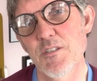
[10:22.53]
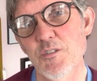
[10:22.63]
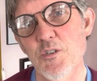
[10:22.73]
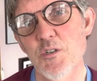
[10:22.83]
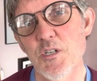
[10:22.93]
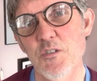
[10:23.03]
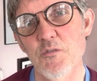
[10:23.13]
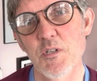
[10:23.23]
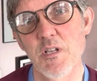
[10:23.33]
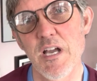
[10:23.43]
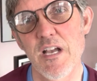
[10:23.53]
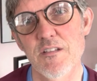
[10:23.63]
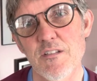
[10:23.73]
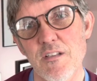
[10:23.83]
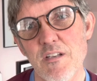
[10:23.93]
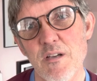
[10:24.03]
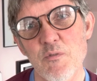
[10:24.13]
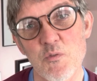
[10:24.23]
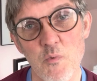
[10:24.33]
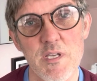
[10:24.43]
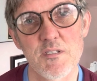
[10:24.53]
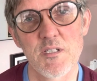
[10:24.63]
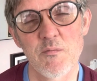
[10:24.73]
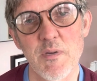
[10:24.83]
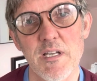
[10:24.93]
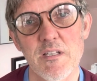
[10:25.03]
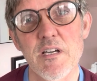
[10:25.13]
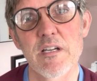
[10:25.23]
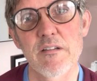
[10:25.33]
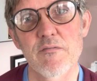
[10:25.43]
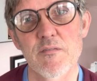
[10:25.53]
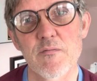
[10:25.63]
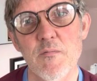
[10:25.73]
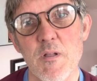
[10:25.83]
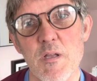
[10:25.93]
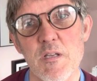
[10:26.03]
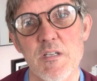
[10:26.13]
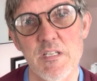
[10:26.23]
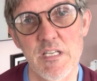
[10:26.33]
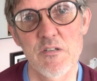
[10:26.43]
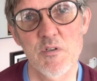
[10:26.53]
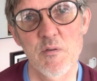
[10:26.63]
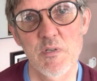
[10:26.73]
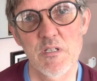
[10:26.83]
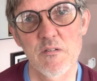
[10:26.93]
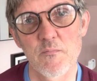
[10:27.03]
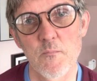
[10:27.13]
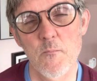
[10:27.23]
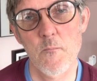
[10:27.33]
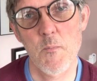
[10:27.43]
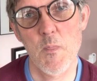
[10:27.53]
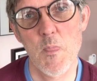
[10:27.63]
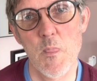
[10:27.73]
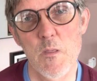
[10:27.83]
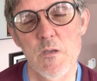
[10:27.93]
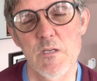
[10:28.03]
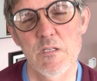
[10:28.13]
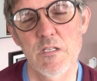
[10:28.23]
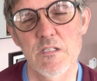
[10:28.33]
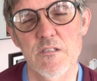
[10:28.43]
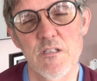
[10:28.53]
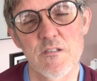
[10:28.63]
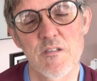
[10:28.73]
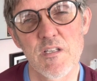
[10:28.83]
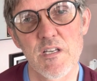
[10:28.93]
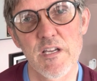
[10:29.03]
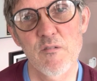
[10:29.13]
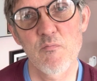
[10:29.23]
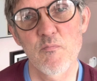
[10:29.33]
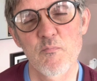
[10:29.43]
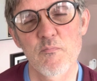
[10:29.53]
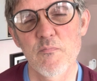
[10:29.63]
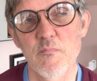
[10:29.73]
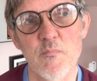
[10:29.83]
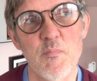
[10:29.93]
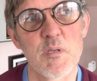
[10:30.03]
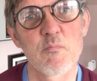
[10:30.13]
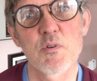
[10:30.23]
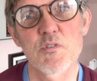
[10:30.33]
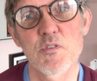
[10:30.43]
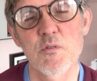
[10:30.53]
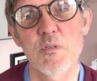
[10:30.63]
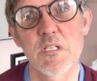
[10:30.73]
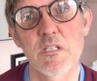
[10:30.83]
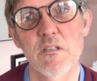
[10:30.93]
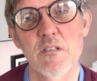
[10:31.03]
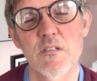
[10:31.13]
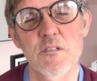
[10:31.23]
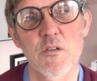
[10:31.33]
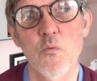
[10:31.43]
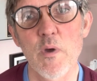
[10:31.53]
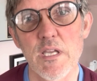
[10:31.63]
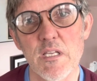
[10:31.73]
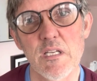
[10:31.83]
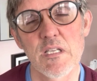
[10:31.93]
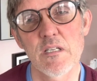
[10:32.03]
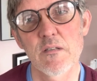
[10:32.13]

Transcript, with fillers: church history class that I was wasting my life daydreaming. And since then, I've been pursuing this awakening.